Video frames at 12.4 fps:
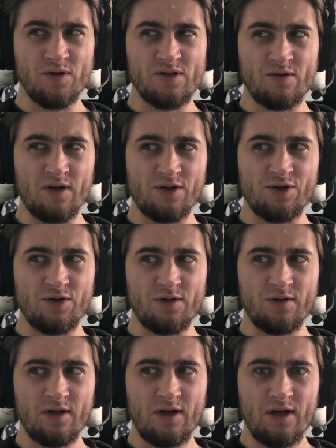structured.
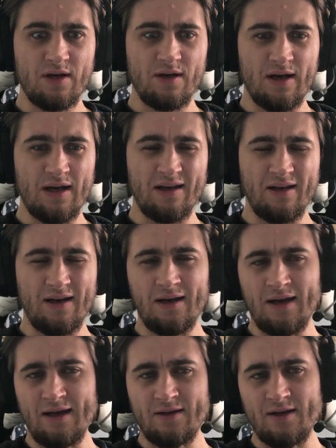I
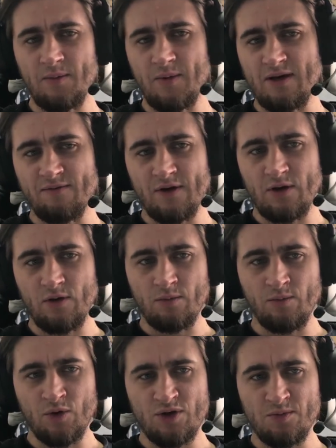like keeping FAQ
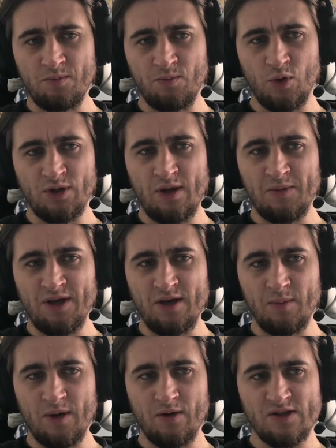on Board Game
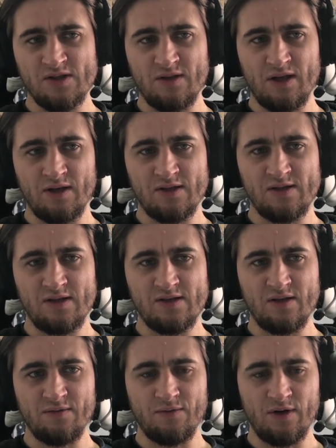Geek because then it's
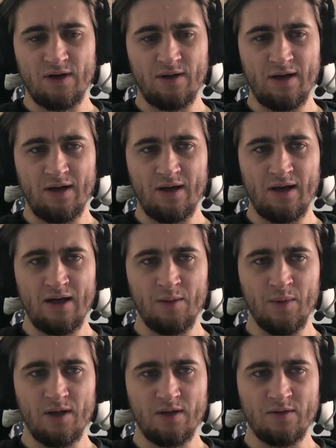easier for
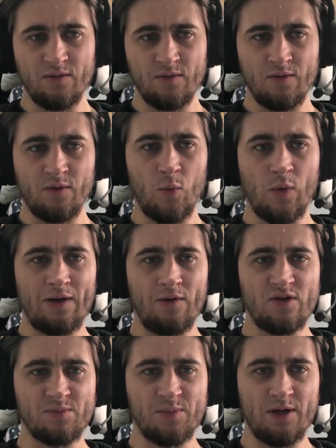anybody to quickly
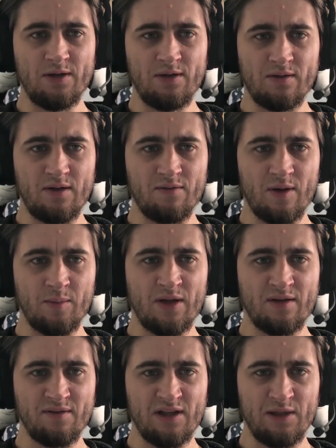respond if I'm
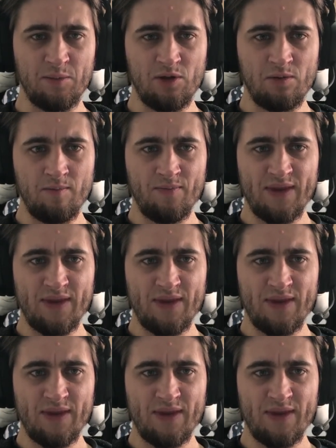not available.